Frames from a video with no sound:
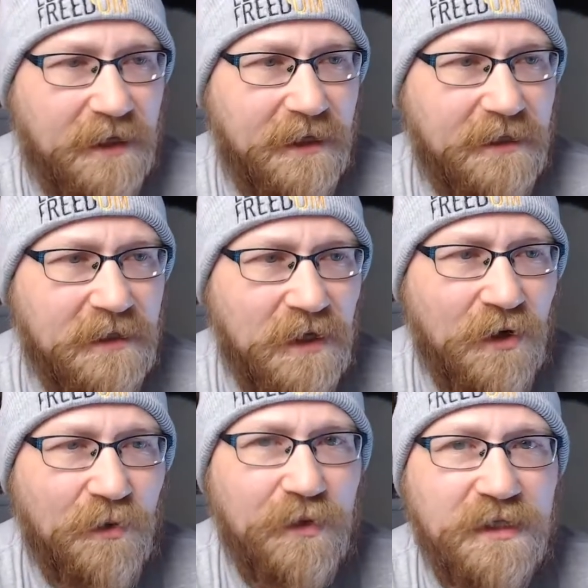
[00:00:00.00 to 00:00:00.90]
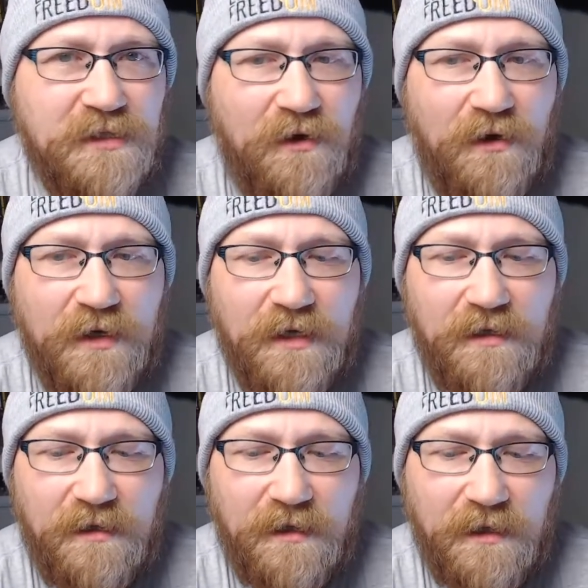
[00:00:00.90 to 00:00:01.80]
And we saw
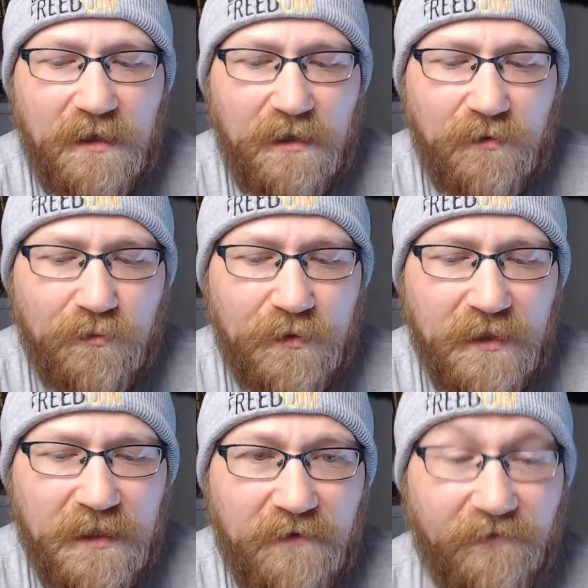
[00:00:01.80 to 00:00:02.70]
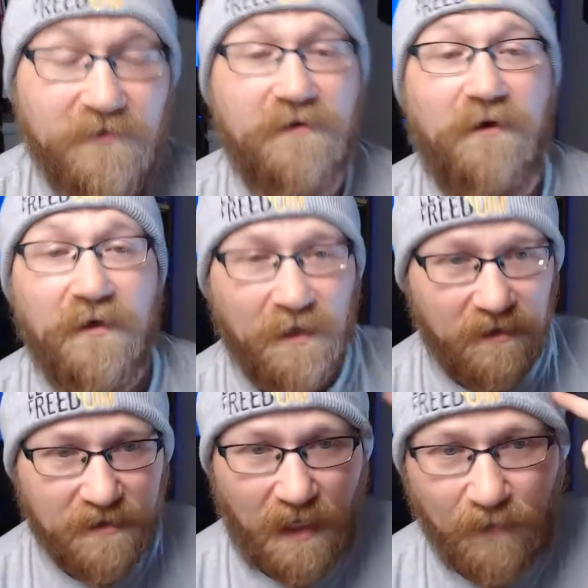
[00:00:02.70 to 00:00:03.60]
it really, first of all,
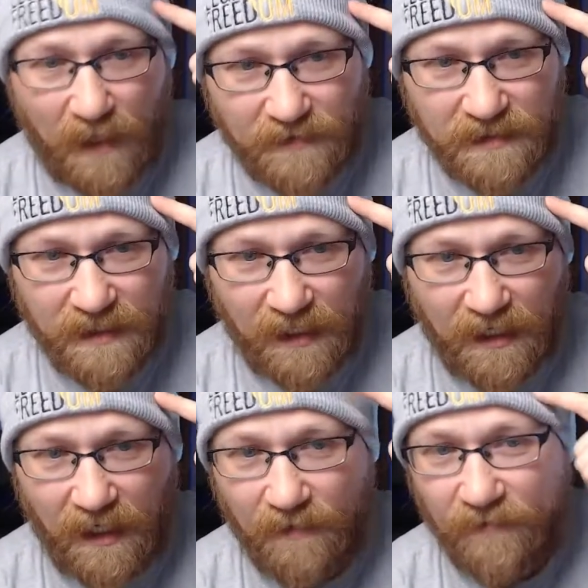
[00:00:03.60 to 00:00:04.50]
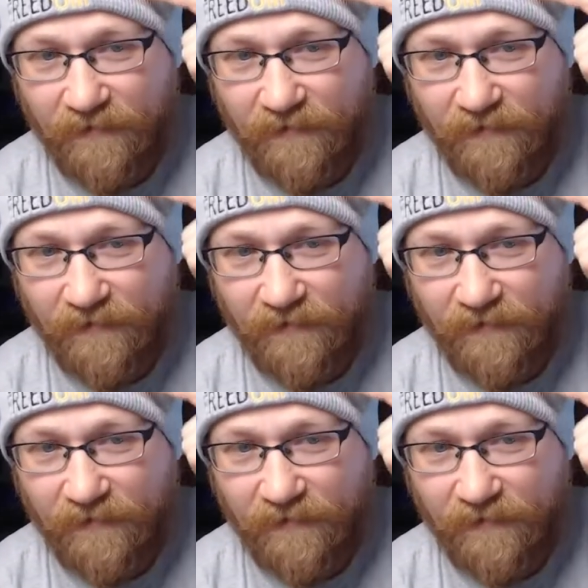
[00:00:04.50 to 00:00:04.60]
toplobster.com.